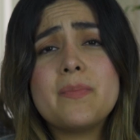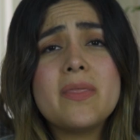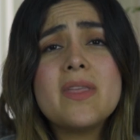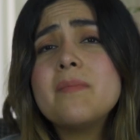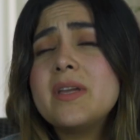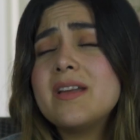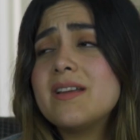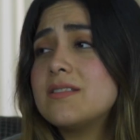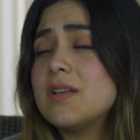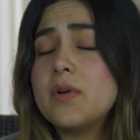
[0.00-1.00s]

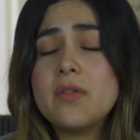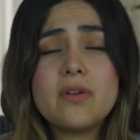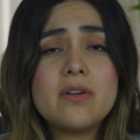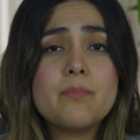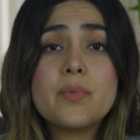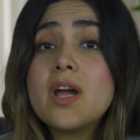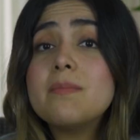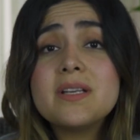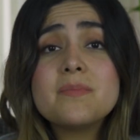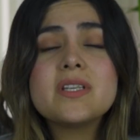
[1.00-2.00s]
pandemic and some other
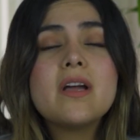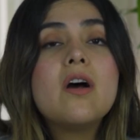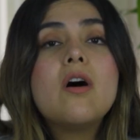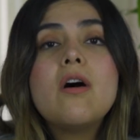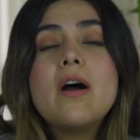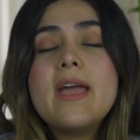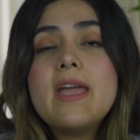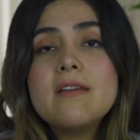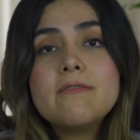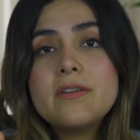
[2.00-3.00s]
problems,
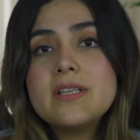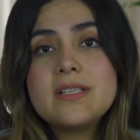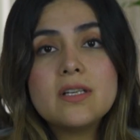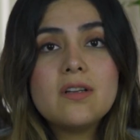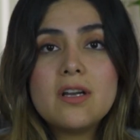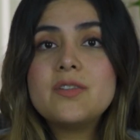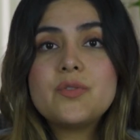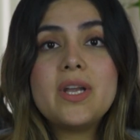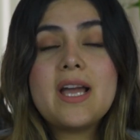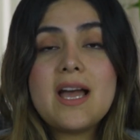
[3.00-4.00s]
every single
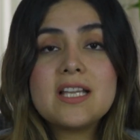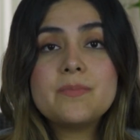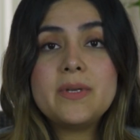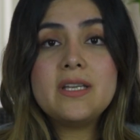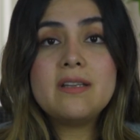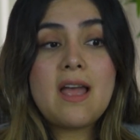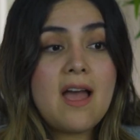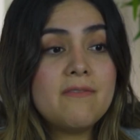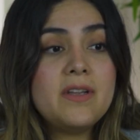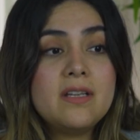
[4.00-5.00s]
country has been
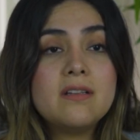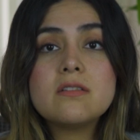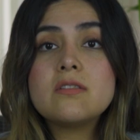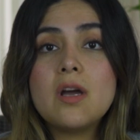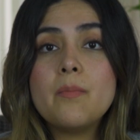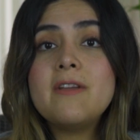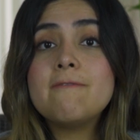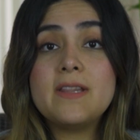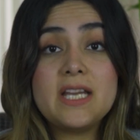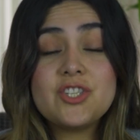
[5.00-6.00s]
having some
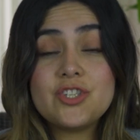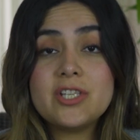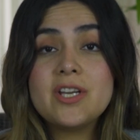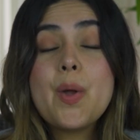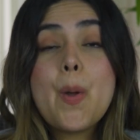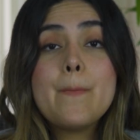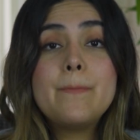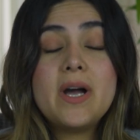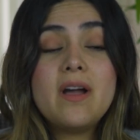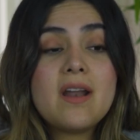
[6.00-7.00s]
inflation.
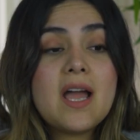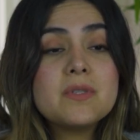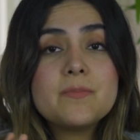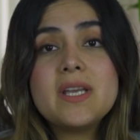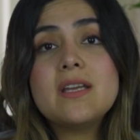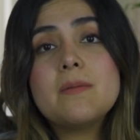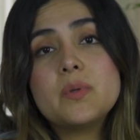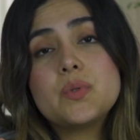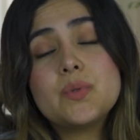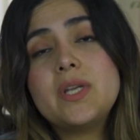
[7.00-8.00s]
But I'm speaking
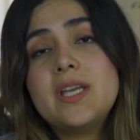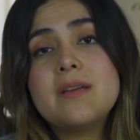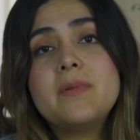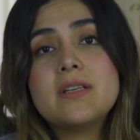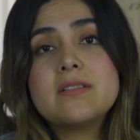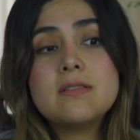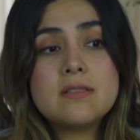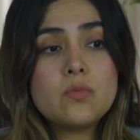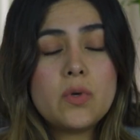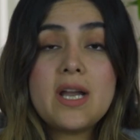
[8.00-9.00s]
about Turkey because
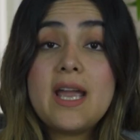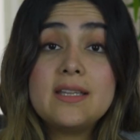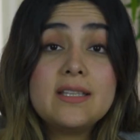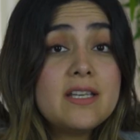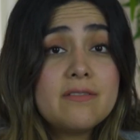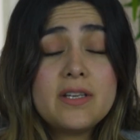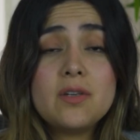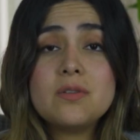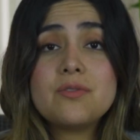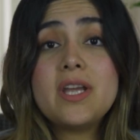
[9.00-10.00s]
this is where I live,
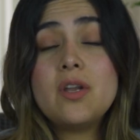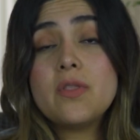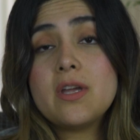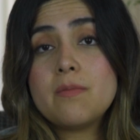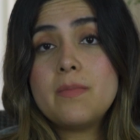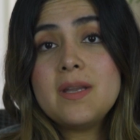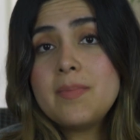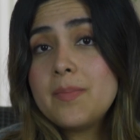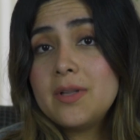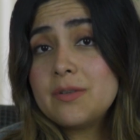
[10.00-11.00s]
and also I know there are many
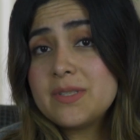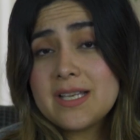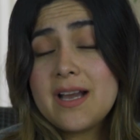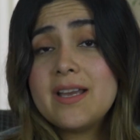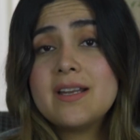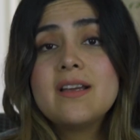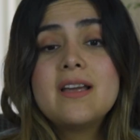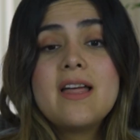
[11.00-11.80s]
people outside